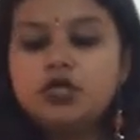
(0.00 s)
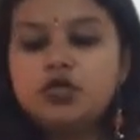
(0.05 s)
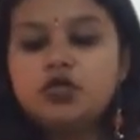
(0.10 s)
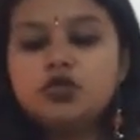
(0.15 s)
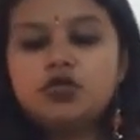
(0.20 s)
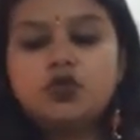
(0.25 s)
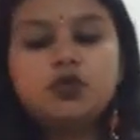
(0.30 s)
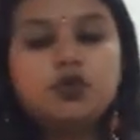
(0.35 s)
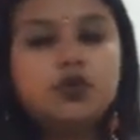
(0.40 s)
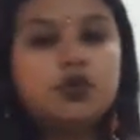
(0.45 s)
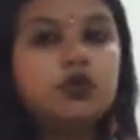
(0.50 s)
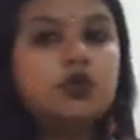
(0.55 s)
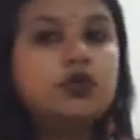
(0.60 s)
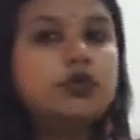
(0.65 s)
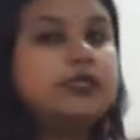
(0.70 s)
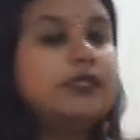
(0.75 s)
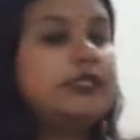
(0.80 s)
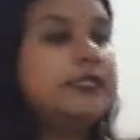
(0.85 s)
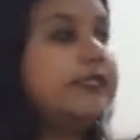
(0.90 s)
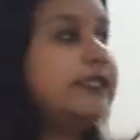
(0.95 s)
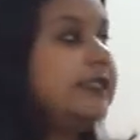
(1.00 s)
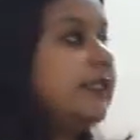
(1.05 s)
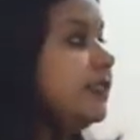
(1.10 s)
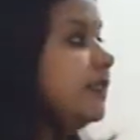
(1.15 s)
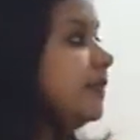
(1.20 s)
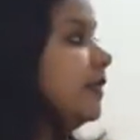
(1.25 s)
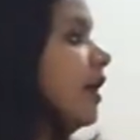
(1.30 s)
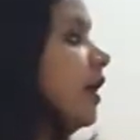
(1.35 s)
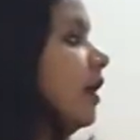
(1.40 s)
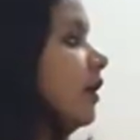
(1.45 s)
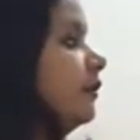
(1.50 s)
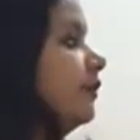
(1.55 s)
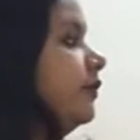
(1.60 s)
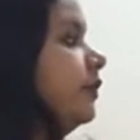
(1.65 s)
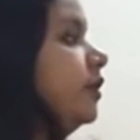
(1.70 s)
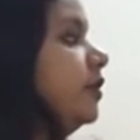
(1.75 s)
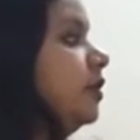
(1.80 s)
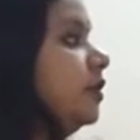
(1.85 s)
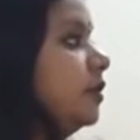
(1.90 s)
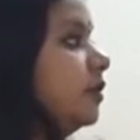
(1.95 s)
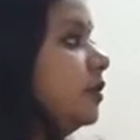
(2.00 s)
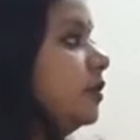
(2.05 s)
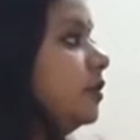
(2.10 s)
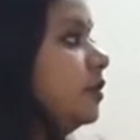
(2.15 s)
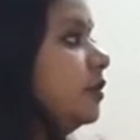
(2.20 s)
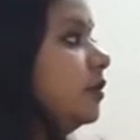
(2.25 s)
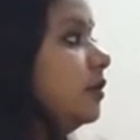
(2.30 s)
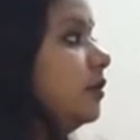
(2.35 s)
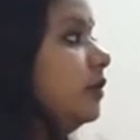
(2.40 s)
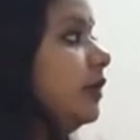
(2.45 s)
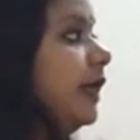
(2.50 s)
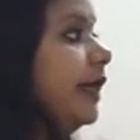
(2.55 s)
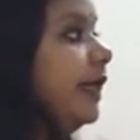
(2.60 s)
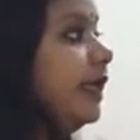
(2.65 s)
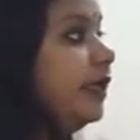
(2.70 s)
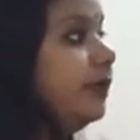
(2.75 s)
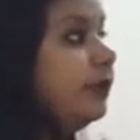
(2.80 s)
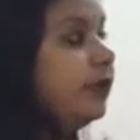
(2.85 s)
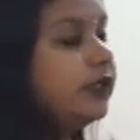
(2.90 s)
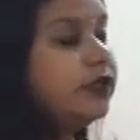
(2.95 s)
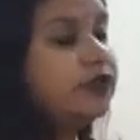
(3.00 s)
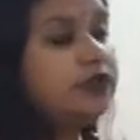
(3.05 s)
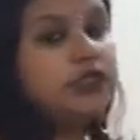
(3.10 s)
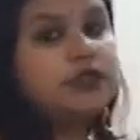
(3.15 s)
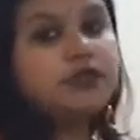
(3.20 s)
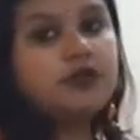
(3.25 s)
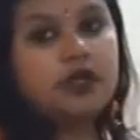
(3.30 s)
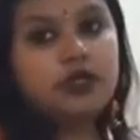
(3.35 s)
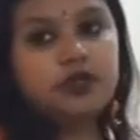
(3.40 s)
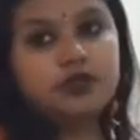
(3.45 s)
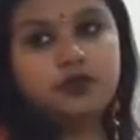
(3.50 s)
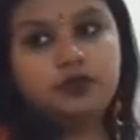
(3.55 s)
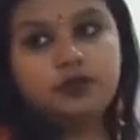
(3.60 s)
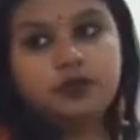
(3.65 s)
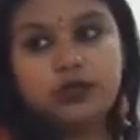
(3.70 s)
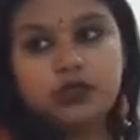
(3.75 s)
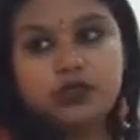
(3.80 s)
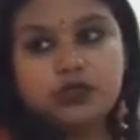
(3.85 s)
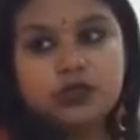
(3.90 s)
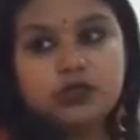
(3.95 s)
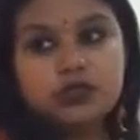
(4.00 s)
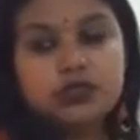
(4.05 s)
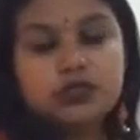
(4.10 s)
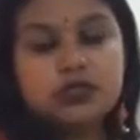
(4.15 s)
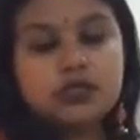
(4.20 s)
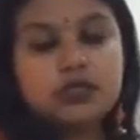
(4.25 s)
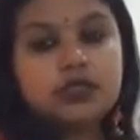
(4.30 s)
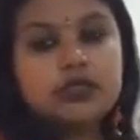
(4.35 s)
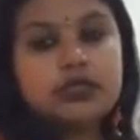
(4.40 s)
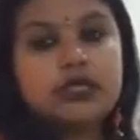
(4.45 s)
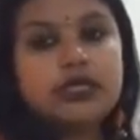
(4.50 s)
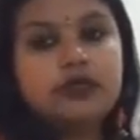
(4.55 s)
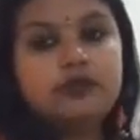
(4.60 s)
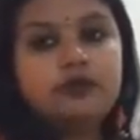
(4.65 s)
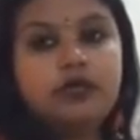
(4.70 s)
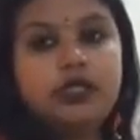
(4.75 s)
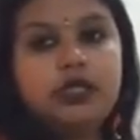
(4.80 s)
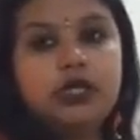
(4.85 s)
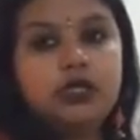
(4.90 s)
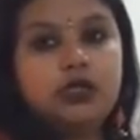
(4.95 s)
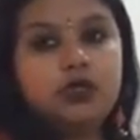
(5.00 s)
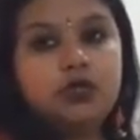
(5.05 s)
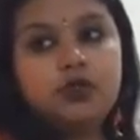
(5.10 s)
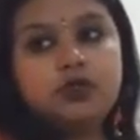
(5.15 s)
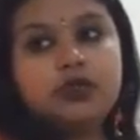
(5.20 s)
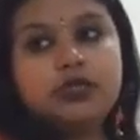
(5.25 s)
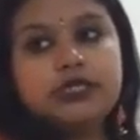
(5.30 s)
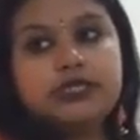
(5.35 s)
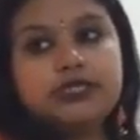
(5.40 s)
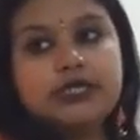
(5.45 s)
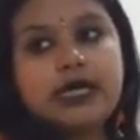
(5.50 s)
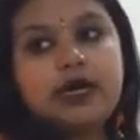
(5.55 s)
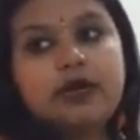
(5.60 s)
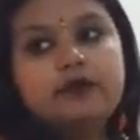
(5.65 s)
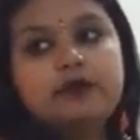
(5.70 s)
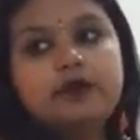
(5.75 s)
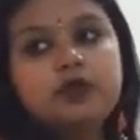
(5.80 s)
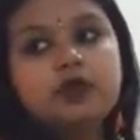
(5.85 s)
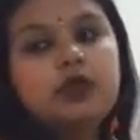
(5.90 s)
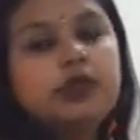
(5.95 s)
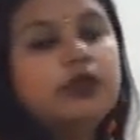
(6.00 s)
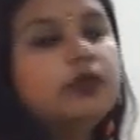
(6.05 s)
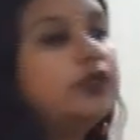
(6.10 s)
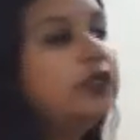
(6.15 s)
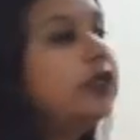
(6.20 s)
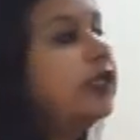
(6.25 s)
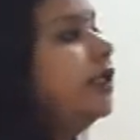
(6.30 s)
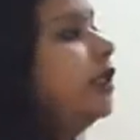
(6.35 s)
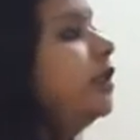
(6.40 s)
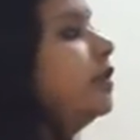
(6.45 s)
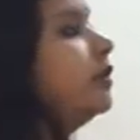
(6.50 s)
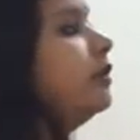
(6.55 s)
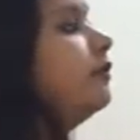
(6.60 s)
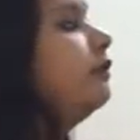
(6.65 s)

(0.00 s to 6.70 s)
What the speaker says: So this is our elementary transformations that we can use, as I have told you earlier,